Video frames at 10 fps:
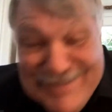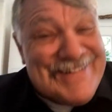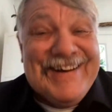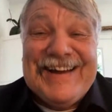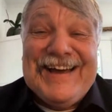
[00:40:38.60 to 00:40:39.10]

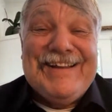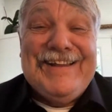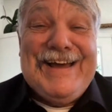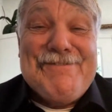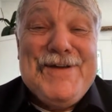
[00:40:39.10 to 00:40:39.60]
Sorry, I gotta
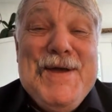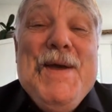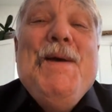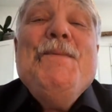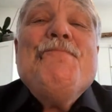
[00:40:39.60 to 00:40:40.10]
laugh.
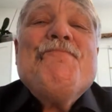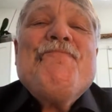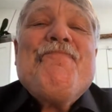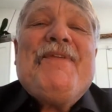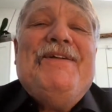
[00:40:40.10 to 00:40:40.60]

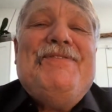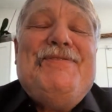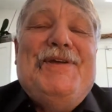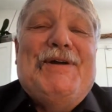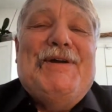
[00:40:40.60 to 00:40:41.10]

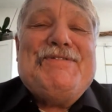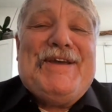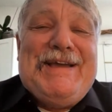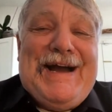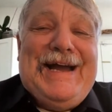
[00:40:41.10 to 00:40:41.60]
There was a
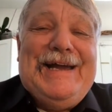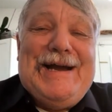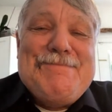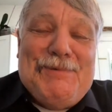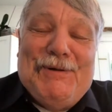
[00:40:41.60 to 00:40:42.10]
guy
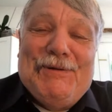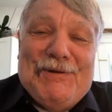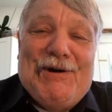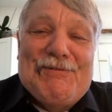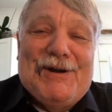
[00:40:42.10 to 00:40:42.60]
I pulled
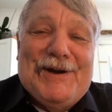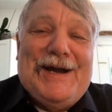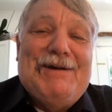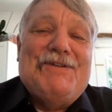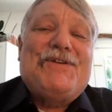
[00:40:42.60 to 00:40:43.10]
over.
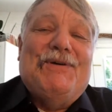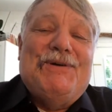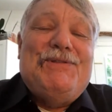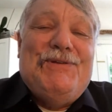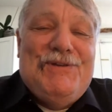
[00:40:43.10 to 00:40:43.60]
I was
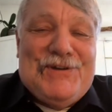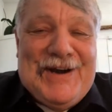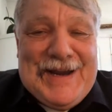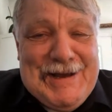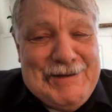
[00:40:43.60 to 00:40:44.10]
going through
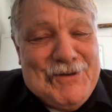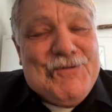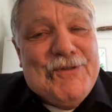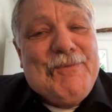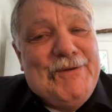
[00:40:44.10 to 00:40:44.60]
training. I was
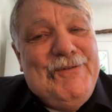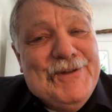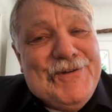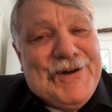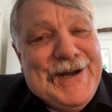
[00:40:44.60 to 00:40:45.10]
with my
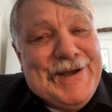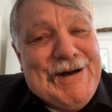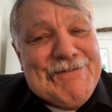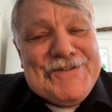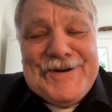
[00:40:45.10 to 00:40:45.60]
field training
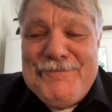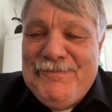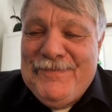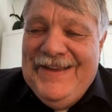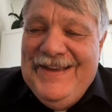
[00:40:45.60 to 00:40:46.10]
officer.
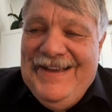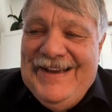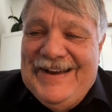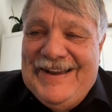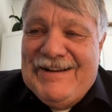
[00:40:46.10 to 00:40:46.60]

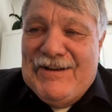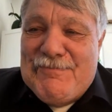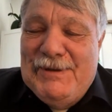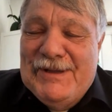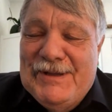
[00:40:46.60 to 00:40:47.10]
And he goes,
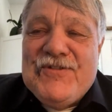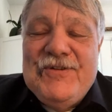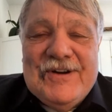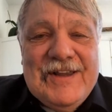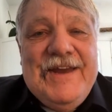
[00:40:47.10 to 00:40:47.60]
Billy,
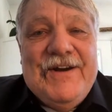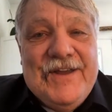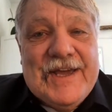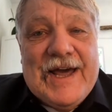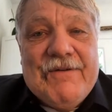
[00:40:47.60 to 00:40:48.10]
sooner or later,
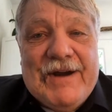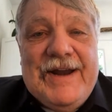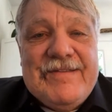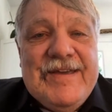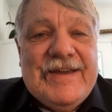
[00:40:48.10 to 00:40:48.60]
you got to
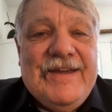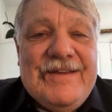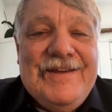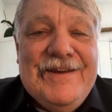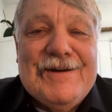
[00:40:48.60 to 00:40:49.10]
write a ticket,
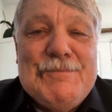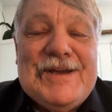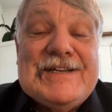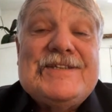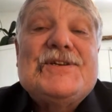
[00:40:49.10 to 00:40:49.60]
you know,
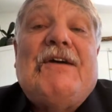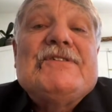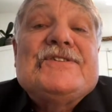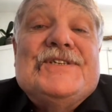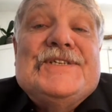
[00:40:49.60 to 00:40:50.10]
because it's
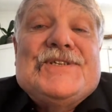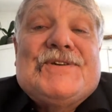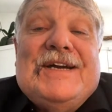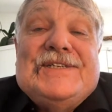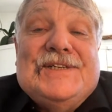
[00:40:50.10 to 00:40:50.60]
officer
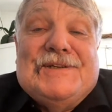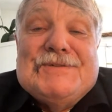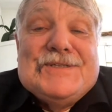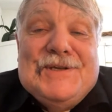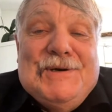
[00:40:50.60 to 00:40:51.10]
discretion. There
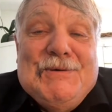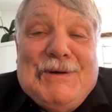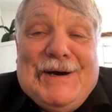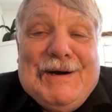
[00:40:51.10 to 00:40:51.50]
was no